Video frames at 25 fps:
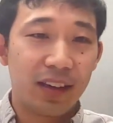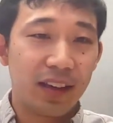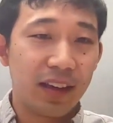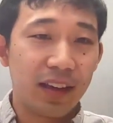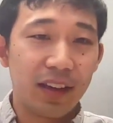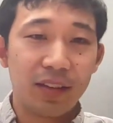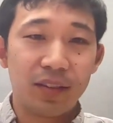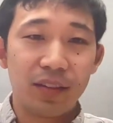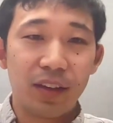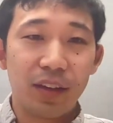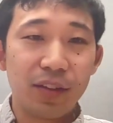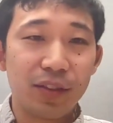
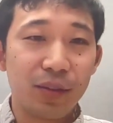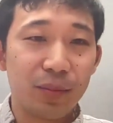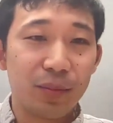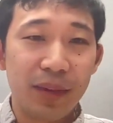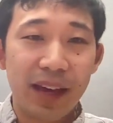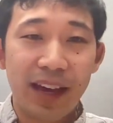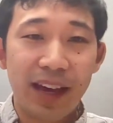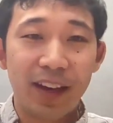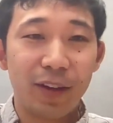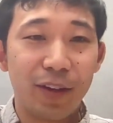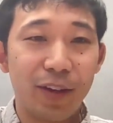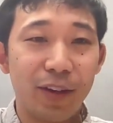it doesn't
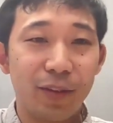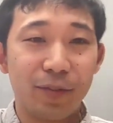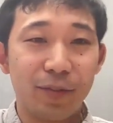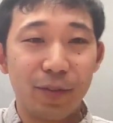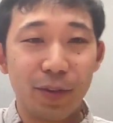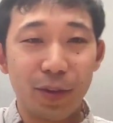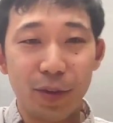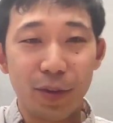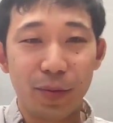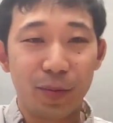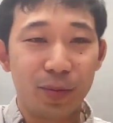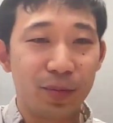matter if
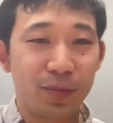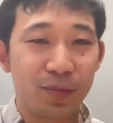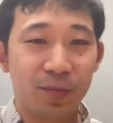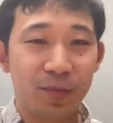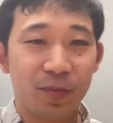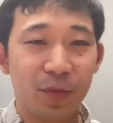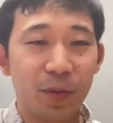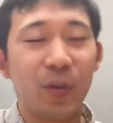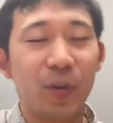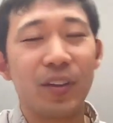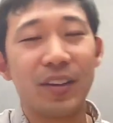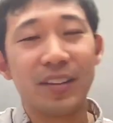
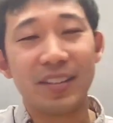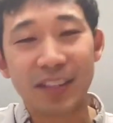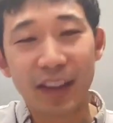it